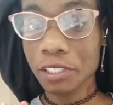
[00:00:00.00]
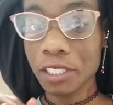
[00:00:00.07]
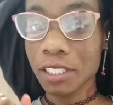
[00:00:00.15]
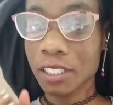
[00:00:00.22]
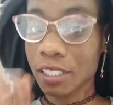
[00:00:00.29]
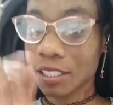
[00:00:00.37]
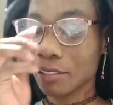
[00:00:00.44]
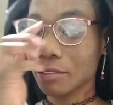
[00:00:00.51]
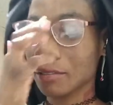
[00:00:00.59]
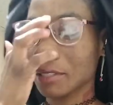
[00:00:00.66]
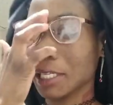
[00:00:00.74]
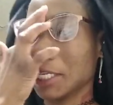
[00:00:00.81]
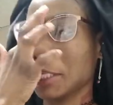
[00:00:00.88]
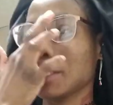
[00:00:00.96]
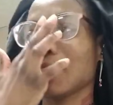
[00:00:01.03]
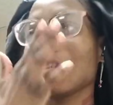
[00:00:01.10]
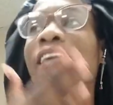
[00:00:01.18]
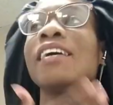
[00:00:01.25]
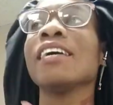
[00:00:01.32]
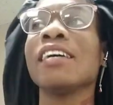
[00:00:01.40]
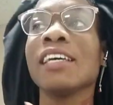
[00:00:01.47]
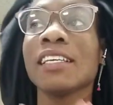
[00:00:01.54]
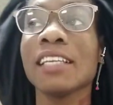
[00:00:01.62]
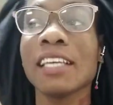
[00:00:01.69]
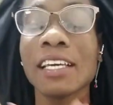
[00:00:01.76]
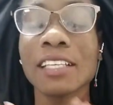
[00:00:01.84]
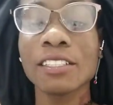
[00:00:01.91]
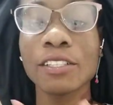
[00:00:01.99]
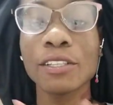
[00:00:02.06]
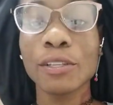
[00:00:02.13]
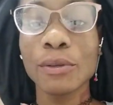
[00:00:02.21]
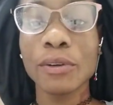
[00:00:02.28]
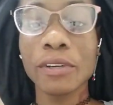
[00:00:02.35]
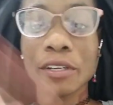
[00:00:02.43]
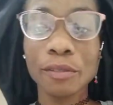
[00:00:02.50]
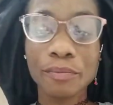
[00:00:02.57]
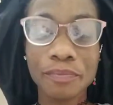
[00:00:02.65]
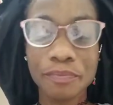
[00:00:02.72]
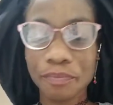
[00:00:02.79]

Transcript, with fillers: She's a GOAT. Like, yes, Lord.